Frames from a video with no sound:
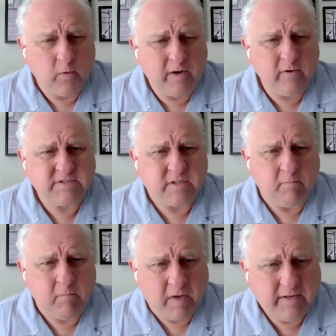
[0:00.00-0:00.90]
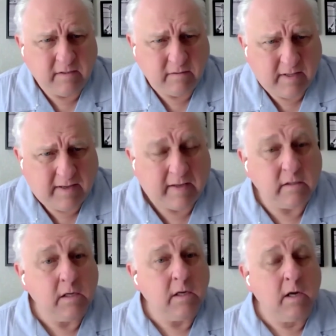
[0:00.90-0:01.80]
Where is the money in
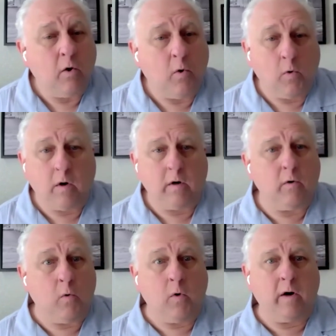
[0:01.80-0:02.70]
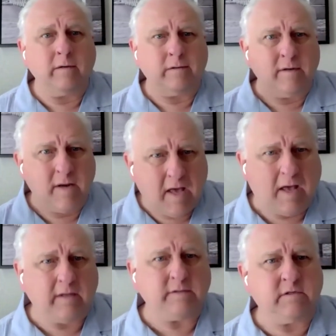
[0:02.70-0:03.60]
that? Or
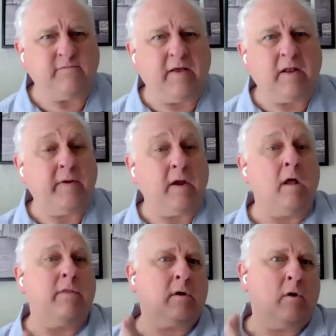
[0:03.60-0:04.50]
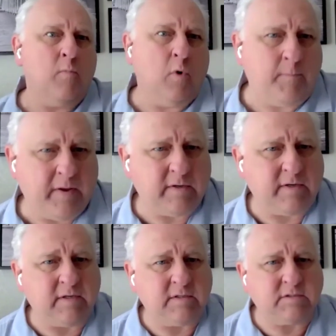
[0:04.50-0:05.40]
not developing all the
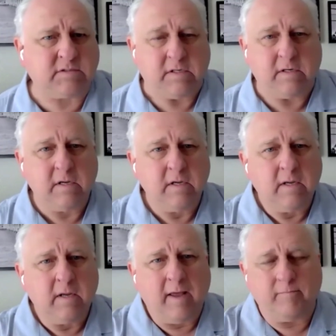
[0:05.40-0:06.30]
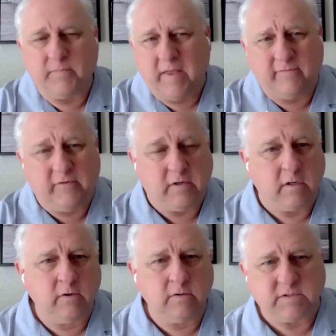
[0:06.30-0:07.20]
comorbidities and having
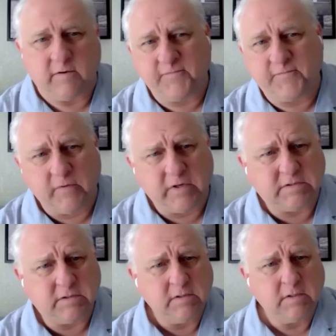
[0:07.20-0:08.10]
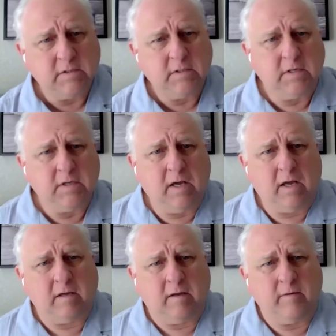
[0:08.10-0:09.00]
to lose a foot.
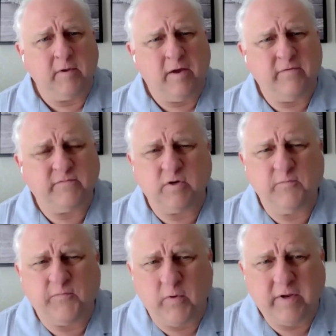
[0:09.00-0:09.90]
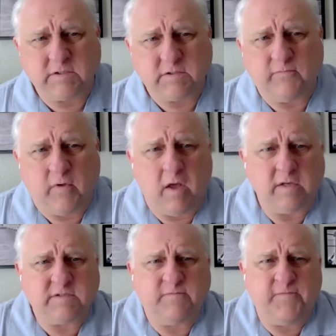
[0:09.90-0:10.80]
I have two friends who've
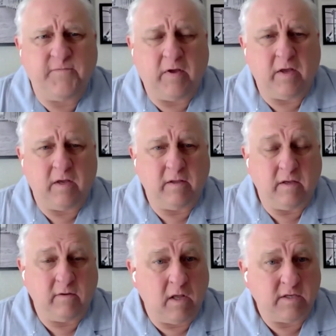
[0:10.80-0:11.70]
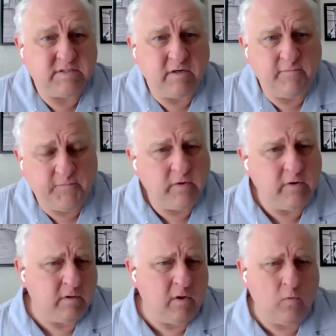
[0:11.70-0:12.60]
lost their
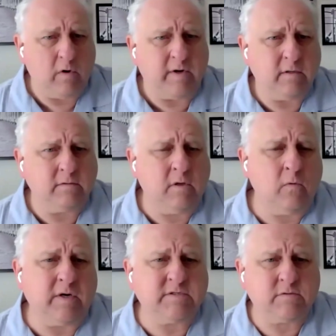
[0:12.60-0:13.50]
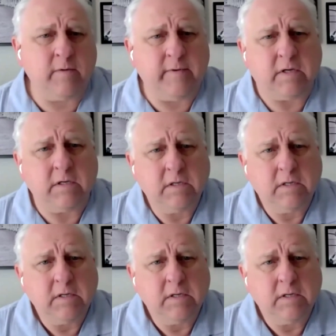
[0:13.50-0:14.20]
foot or lower extremity